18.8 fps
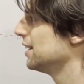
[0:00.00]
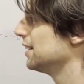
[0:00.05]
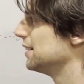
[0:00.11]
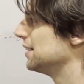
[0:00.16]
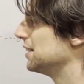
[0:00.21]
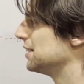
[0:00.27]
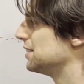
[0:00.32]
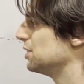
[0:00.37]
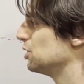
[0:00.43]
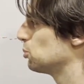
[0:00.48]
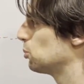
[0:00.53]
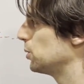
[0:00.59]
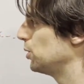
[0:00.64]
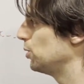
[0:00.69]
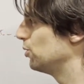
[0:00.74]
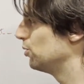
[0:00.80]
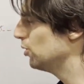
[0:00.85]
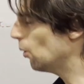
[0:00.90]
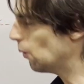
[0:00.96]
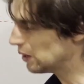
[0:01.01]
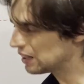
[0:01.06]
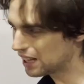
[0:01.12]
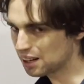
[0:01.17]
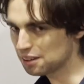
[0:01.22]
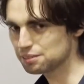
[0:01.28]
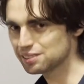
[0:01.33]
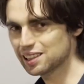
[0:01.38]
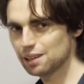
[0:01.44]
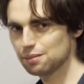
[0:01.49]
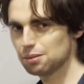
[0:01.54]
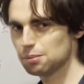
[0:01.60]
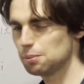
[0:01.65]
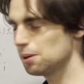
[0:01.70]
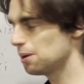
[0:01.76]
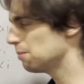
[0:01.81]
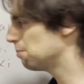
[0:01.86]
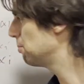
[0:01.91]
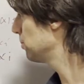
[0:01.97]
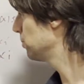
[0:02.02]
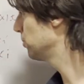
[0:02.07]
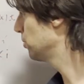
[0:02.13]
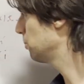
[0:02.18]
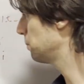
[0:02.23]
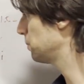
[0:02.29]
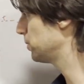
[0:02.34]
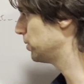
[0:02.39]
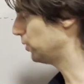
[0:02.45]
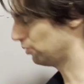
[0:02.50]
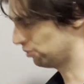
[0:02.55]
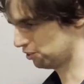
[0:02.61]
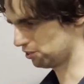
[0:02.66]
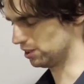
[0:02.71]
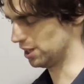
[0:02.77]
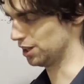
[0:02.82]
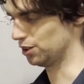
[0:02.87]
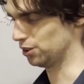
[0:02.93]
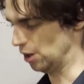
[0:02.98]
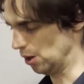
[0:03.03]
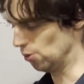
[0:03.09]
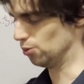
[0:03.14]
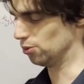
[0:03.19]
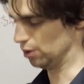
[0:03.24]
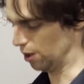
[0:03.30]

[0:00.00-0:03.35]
This is when you know a lot of stuff about polynomial and you just like go,